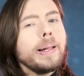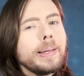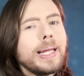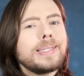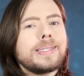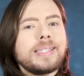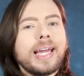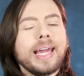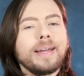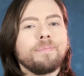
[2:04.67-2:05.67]
Let's
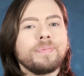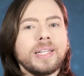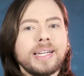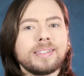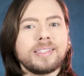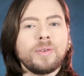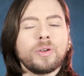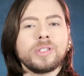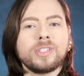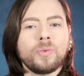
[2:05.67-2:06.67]
see. Let's see
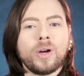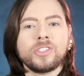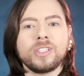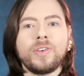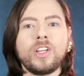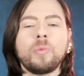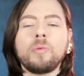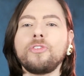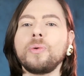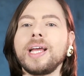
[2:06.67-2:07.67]
when we start watching the video. But
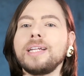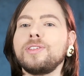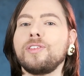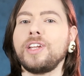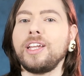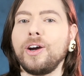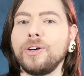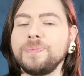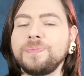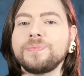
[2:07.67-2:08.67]
before we get to the
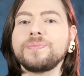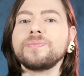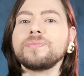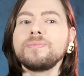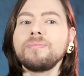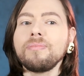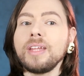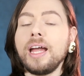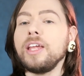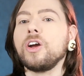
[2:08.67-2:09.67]
video,
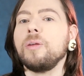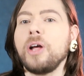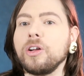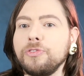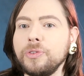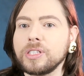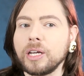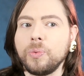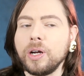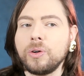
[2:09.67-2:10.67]
you're going to be all confused.
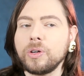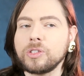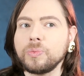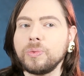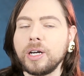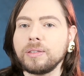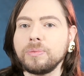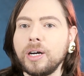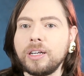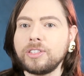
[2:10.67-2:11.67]
Like, what horse? What
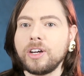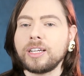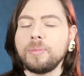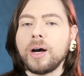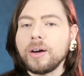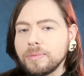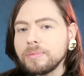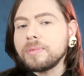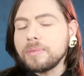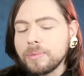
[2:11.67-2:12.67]
are you talking about?
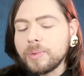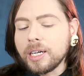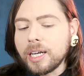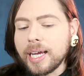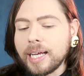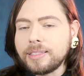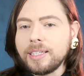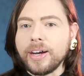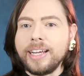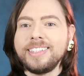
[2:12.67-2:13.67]
We're going to get
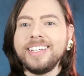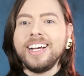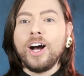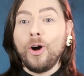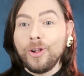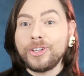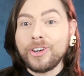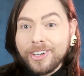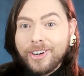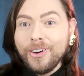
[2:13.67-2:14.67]
to it. Hold
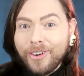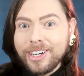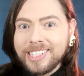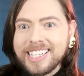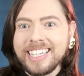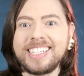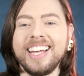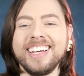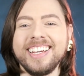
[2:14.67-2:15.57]
your horses.